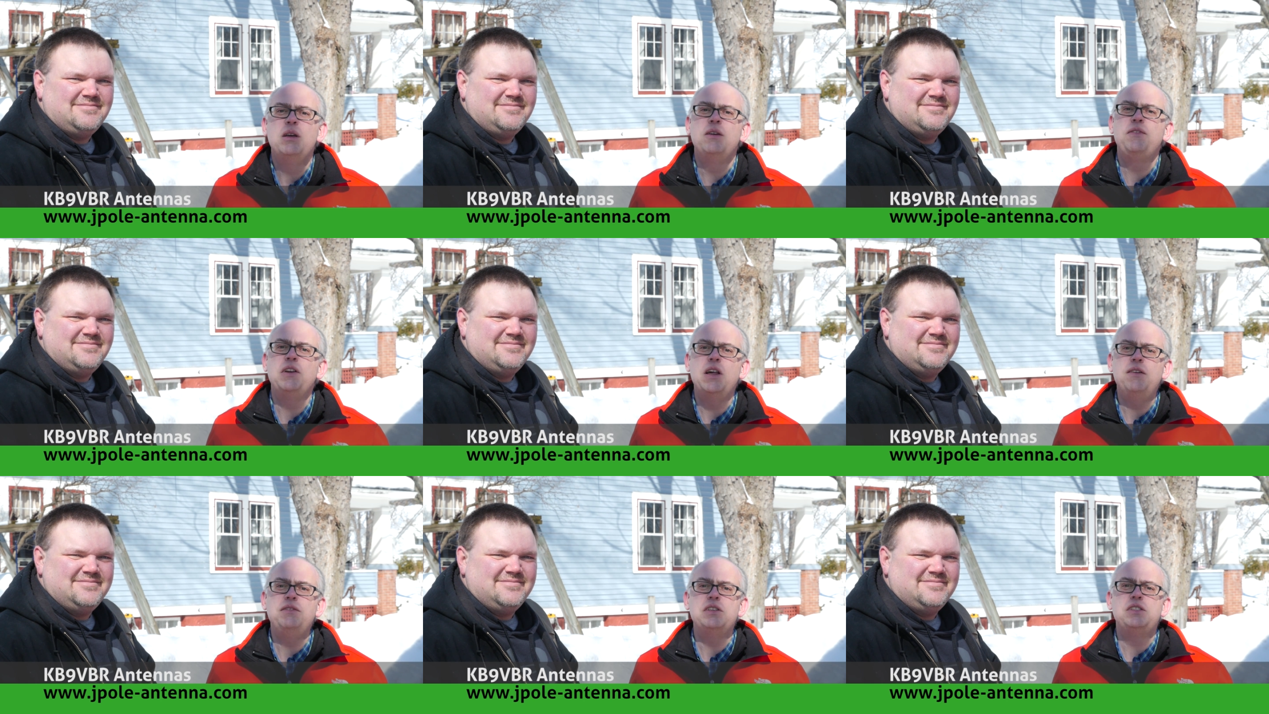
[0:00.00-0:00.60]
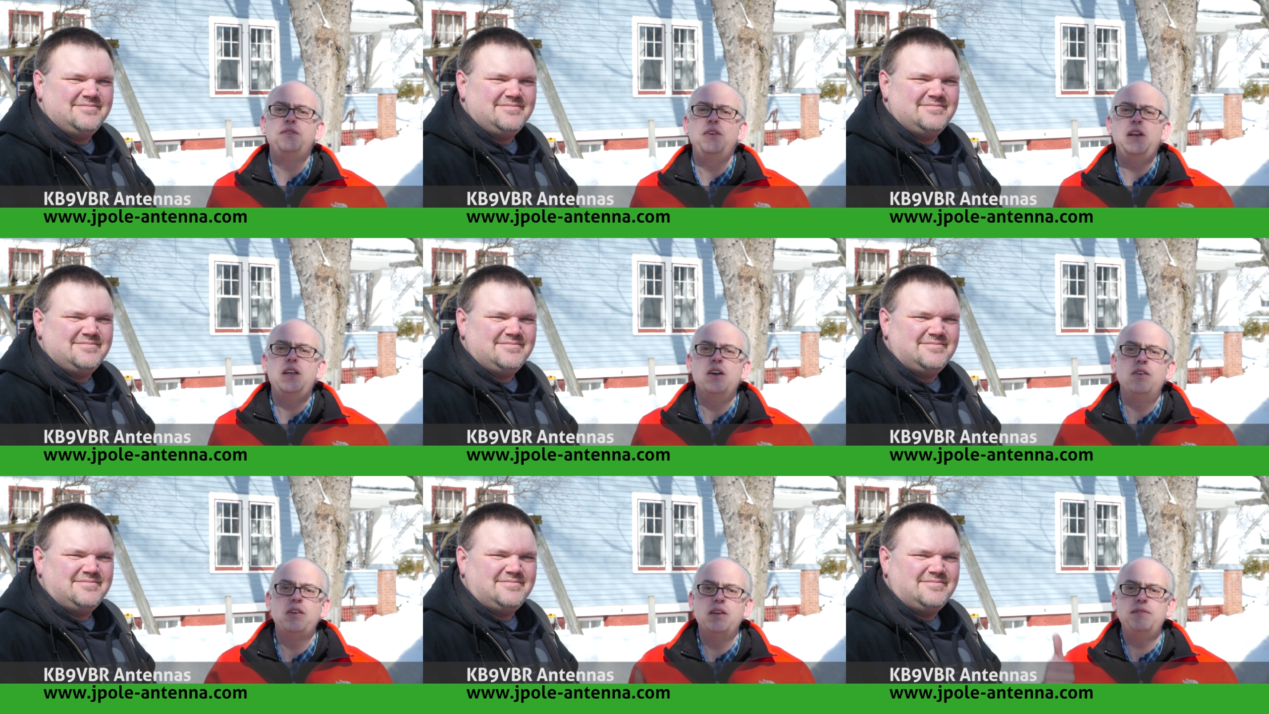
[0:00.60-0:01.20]
Speaker 1: If you love this
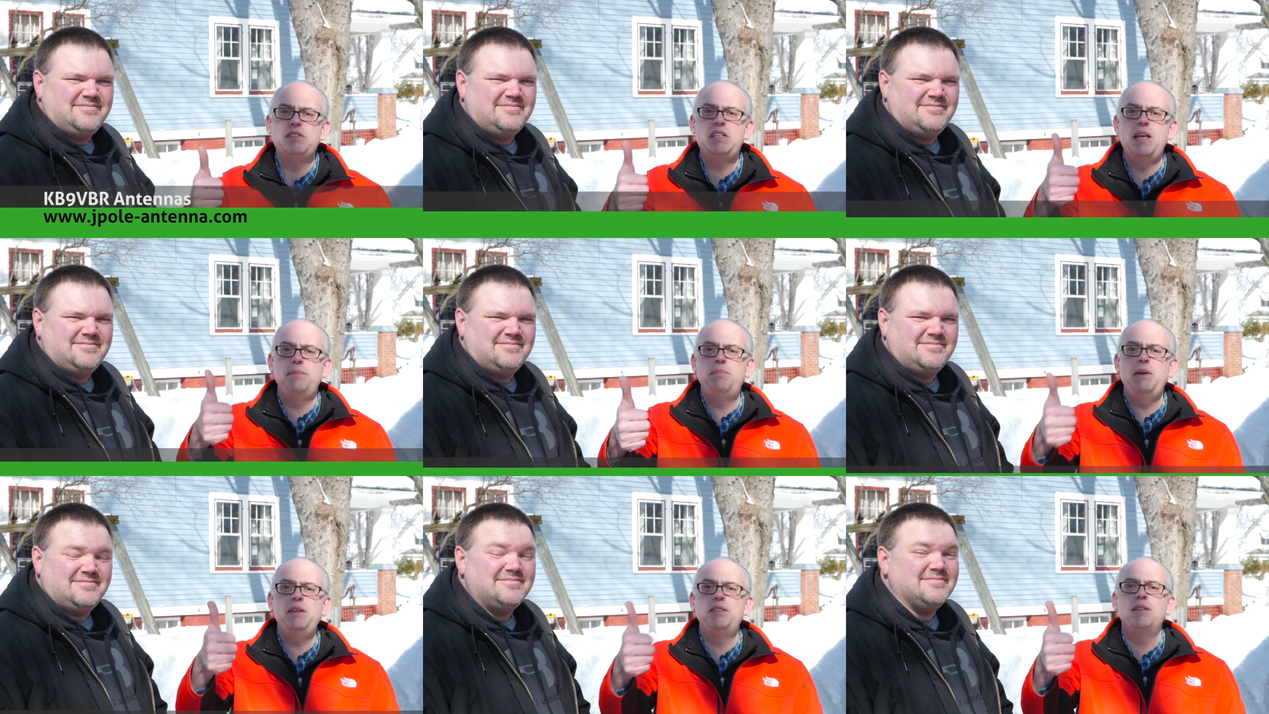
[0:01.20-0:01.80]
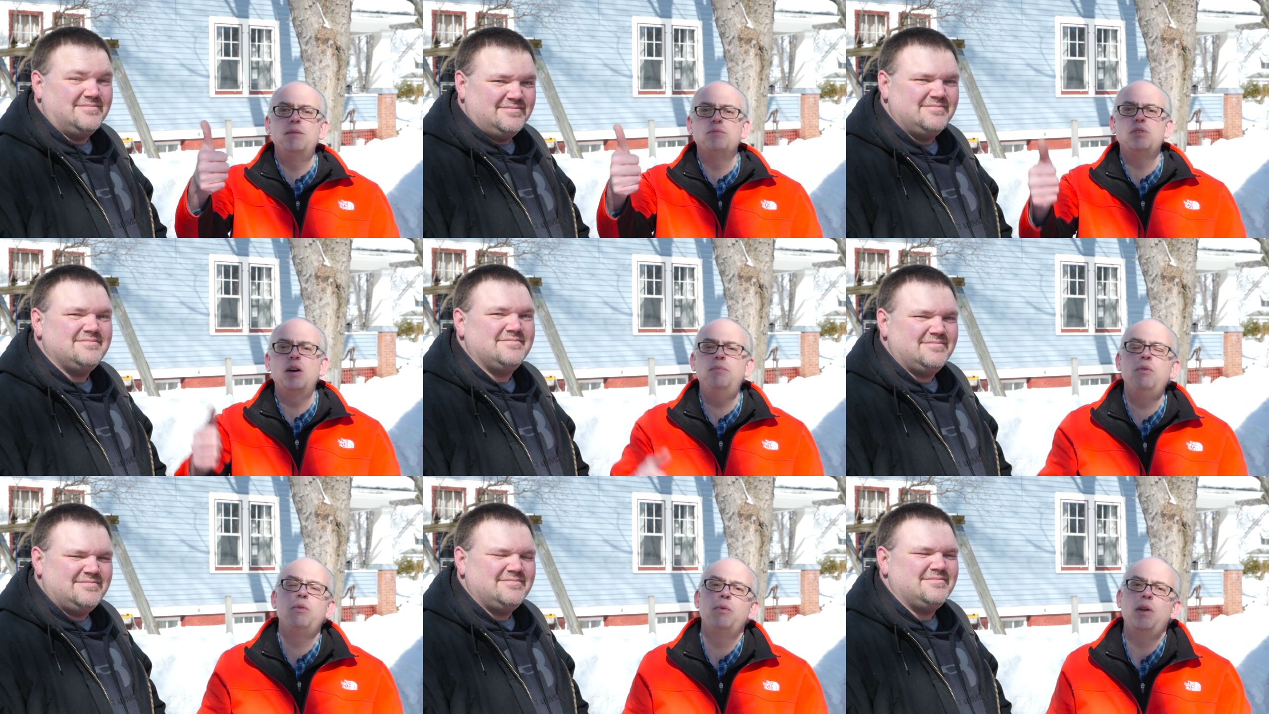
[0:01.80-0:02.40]
video, give us that big thumbs
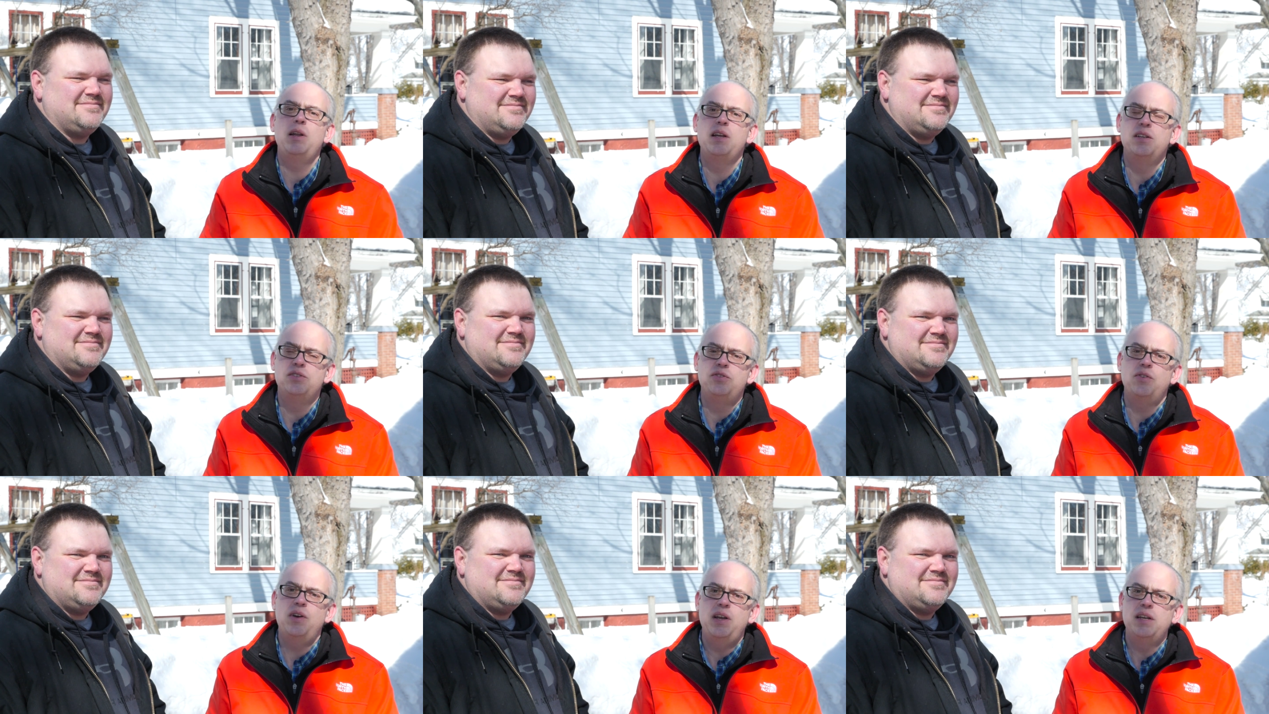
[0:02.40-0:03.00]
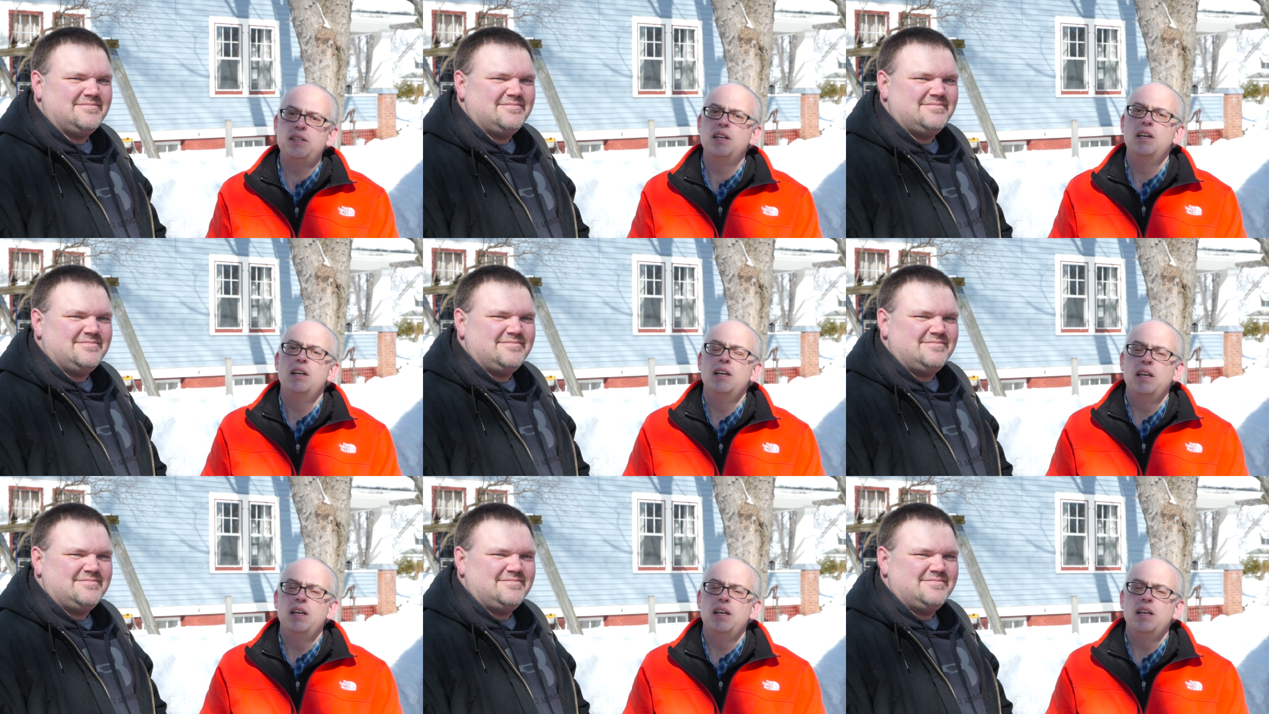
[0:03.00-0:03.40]
up. We really enjoy it.